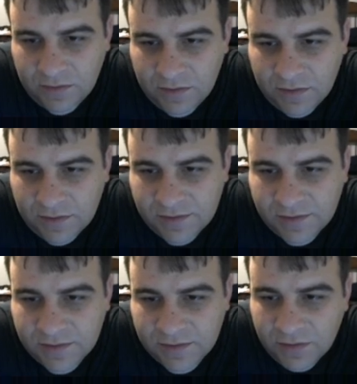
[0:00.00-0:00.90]

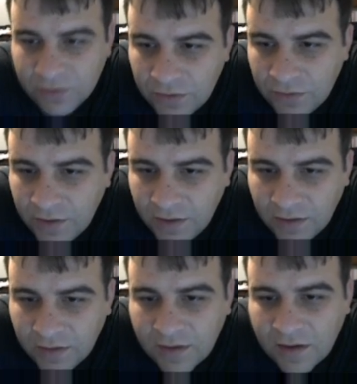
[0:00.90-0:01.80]

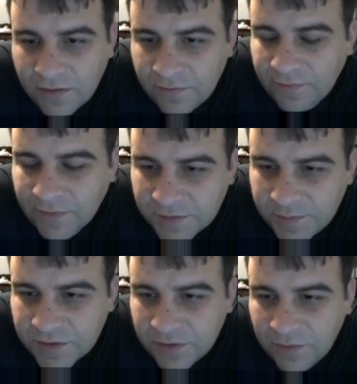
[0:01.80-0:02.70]
Excluding area of effect
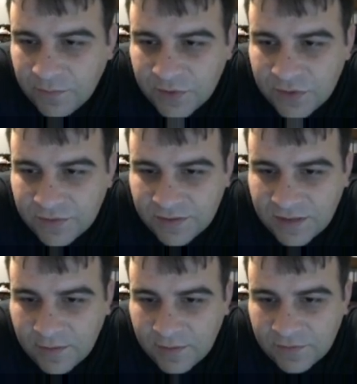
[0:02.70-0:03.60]
special, and reduces
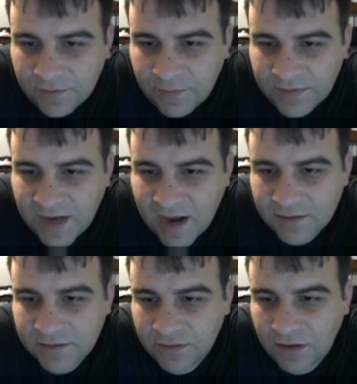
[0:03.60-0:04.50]
damage from
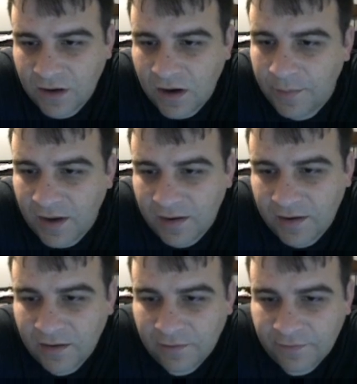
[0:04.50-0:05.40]
attacks during combat and
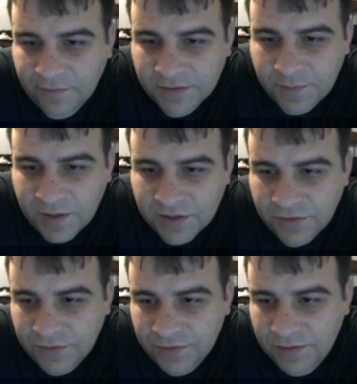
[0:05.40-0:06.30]
area of effect
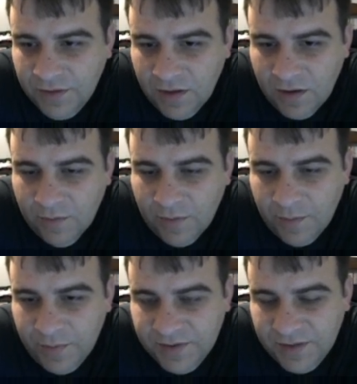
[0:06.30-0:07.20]
specials by
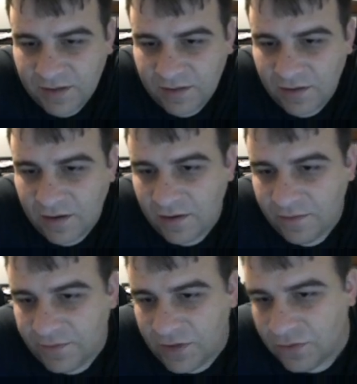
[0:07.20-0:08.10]
percentage
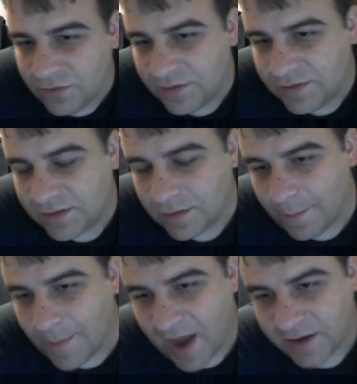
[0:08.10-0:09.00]
of units
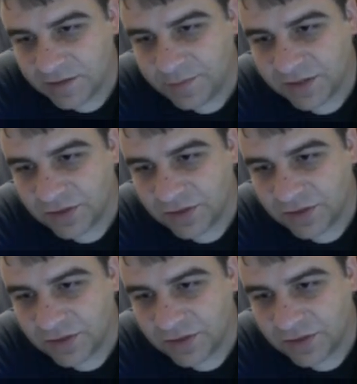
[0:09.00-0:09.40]
max special